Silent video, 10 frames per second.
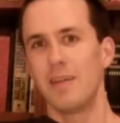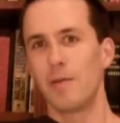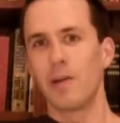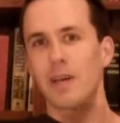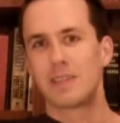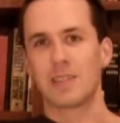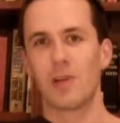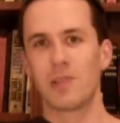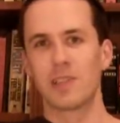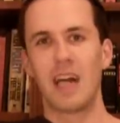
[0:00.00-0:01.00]
you realize the
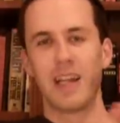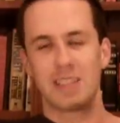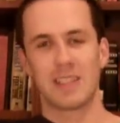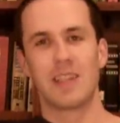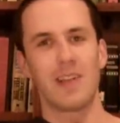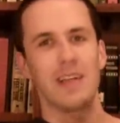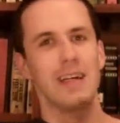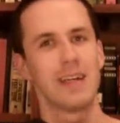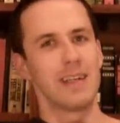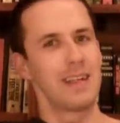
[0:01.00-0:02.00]
soldier is not
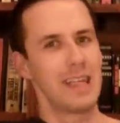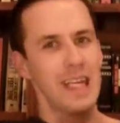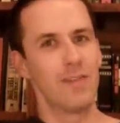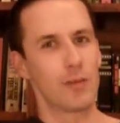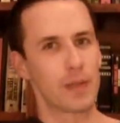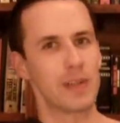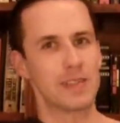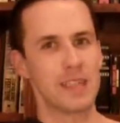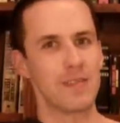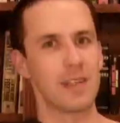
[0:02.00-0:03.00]
necessarily an evil
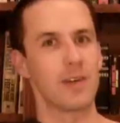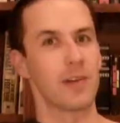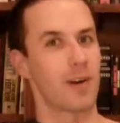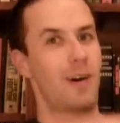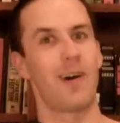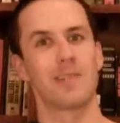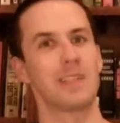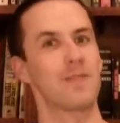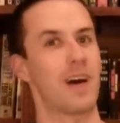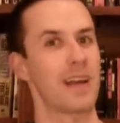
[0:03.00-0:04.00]
person, even though the
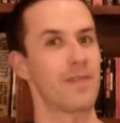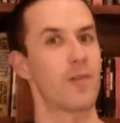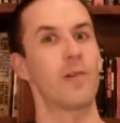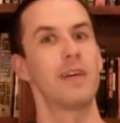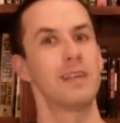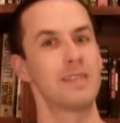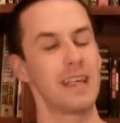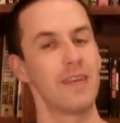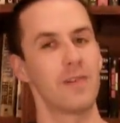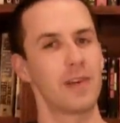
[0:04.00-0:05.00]
cause he's fighting for is
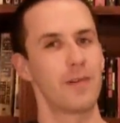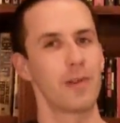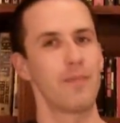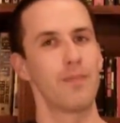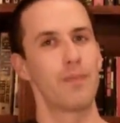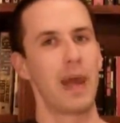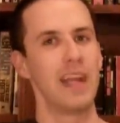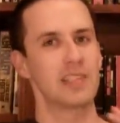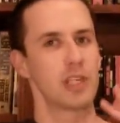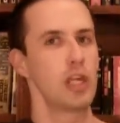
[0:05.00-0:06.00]
evil, and it really
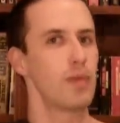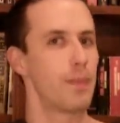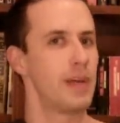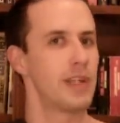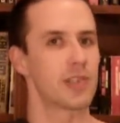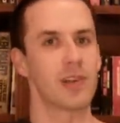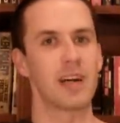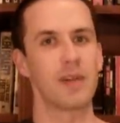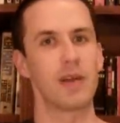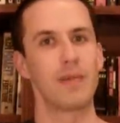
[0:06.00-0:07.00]
paints a human picture
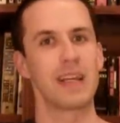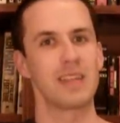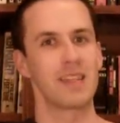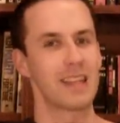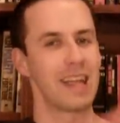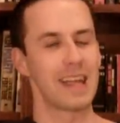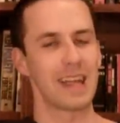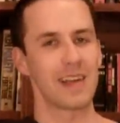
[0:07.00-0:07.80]
on him. It makes you think,